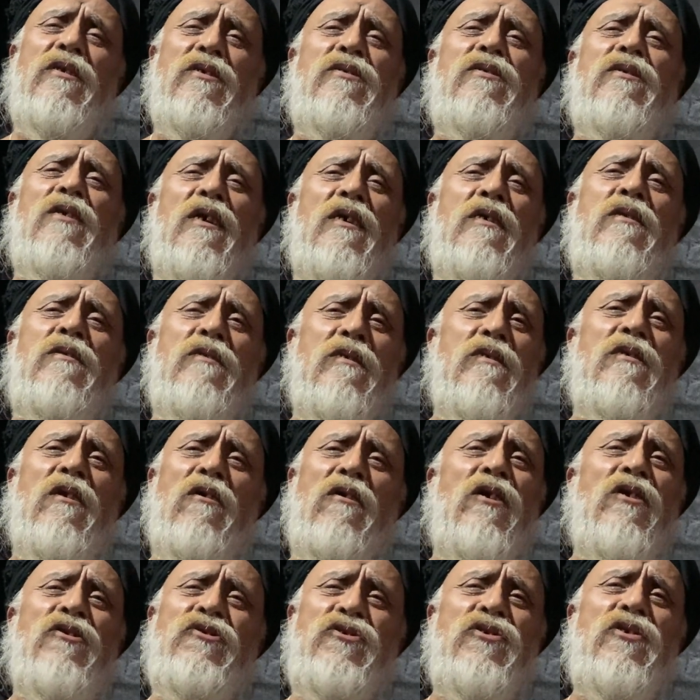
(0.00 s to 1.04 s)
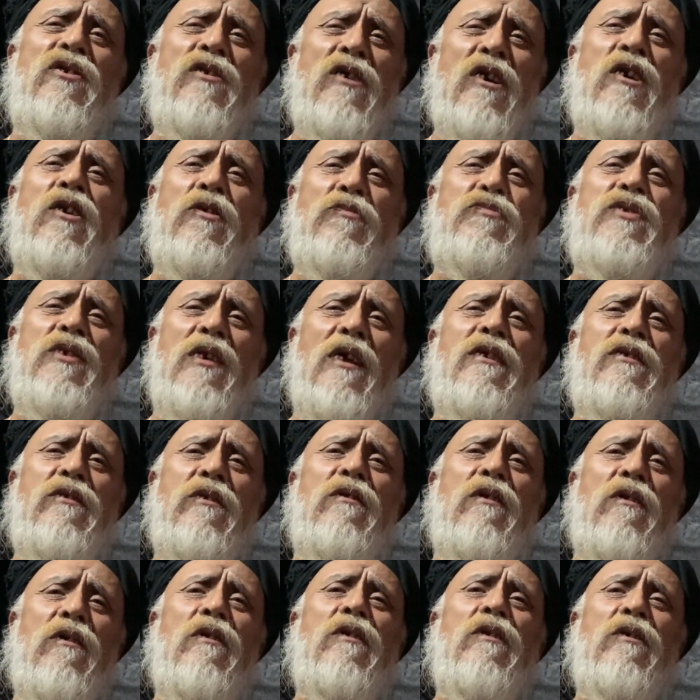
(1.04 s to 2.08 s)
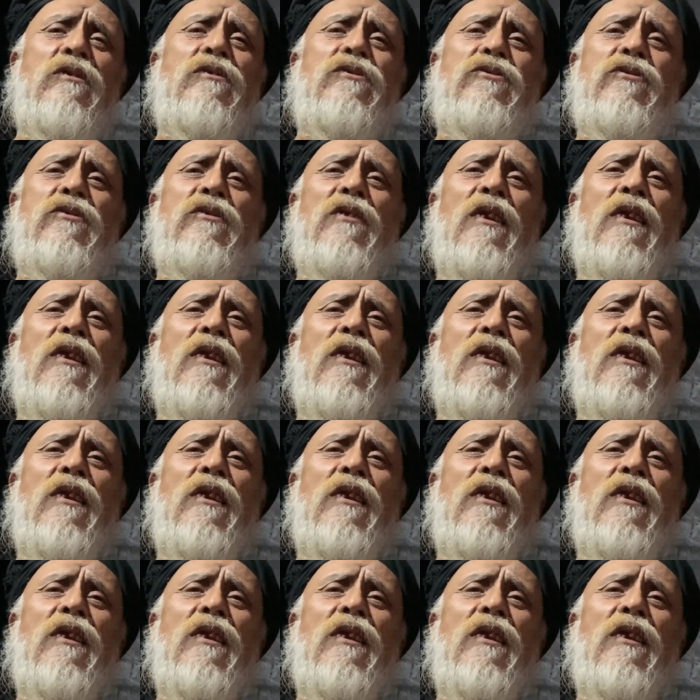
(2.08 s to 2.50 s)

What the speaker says: and the concern comes later on also.